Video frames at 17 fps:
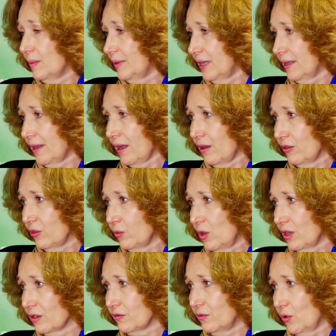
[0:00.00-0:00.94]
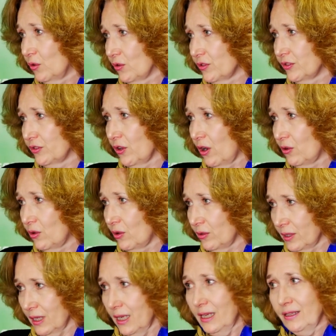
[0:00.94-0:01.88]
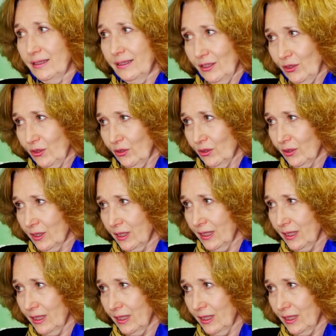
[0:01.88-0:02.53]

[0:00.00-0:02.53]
women in the health workforce are on insecure